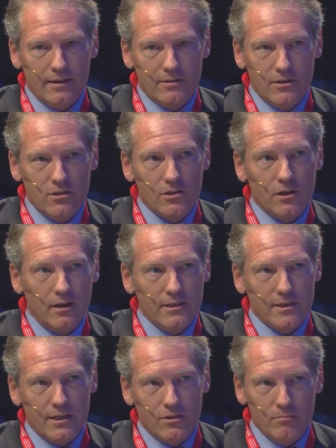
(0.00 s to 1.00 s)

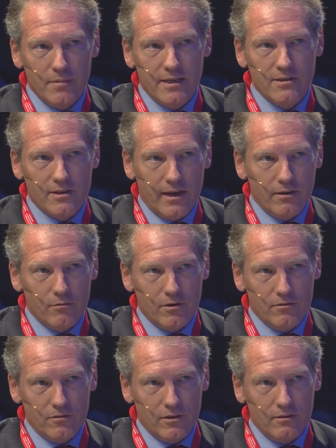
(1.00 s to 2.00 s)
digitalisation means getting rid
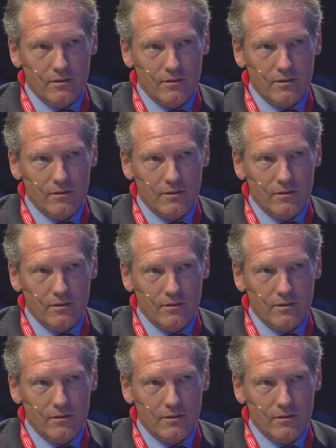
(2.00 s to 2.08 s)
of